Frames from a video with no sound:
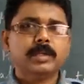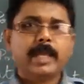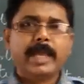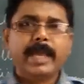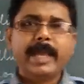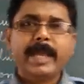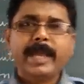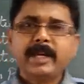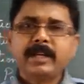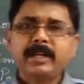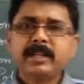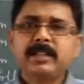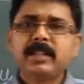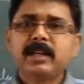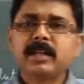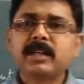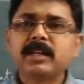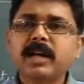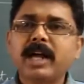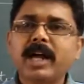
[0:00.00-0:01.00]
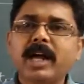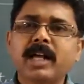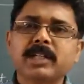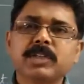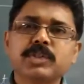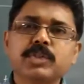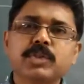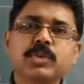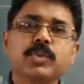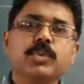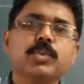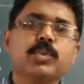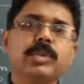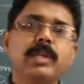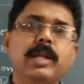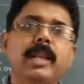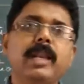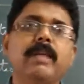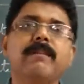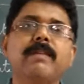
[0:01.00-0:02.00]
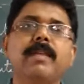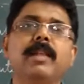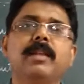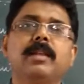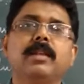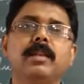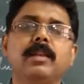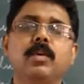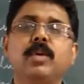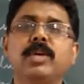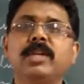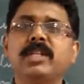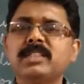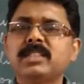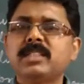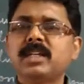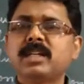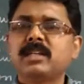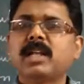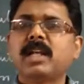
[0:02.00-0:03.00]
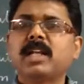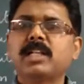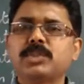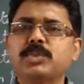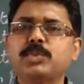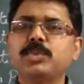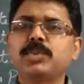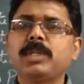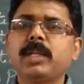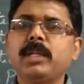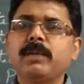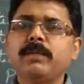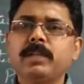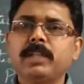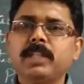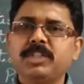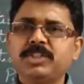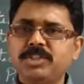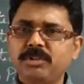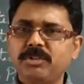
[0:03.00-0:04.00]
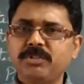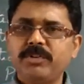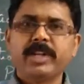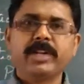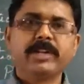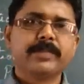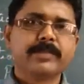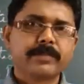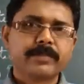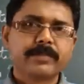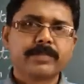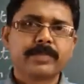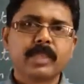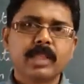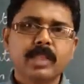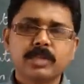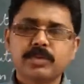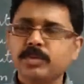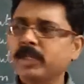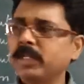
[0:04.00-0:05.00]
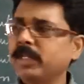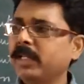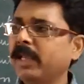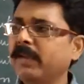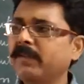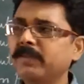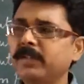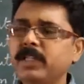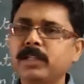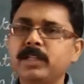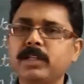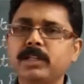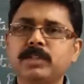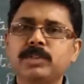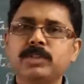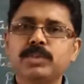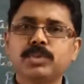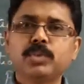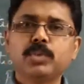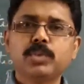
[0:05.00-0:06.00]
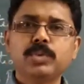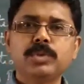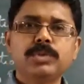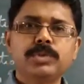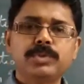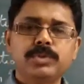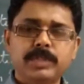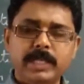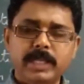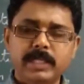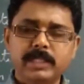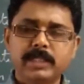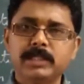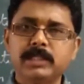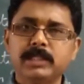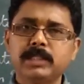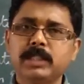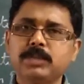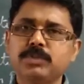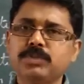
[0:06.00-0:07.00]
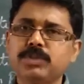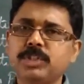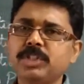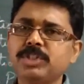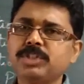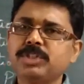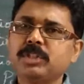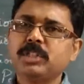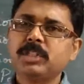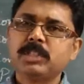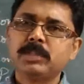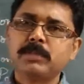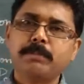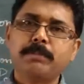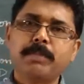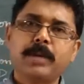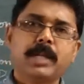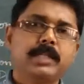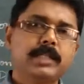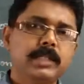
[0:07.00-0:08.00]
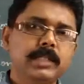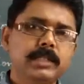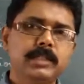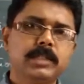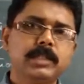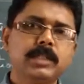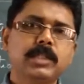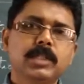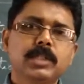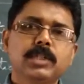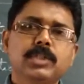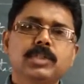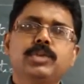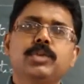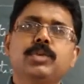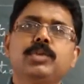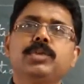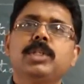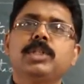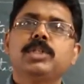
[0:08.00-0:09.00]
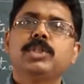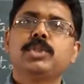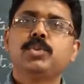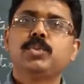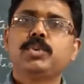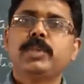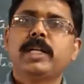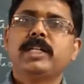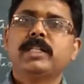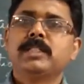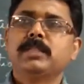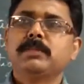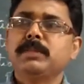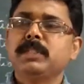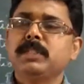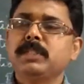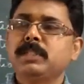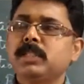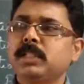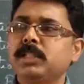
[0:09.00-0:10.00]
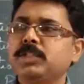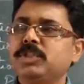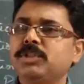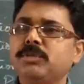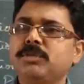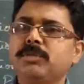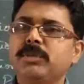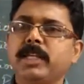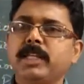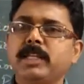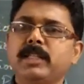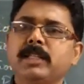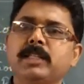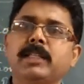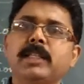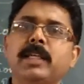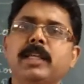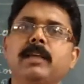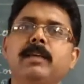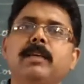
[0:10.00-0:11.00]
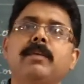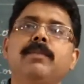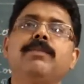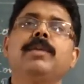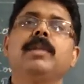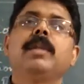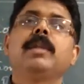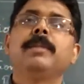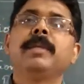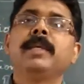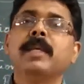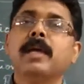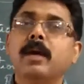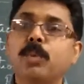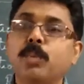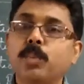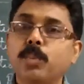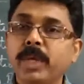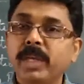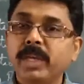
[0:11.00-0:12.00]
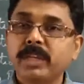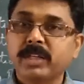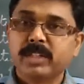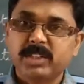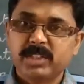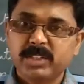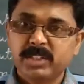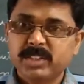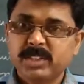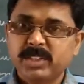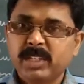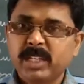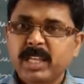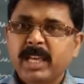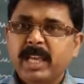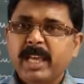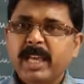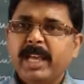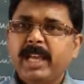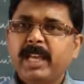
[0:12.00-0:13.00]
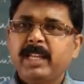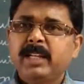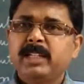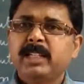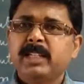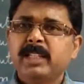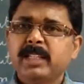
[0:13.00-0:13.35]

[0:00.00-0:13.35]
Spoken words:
at the grassroots level. What is the grassroots level? The children. So in every schools, as this education is imparted, so the students, means the children, they will be aware, and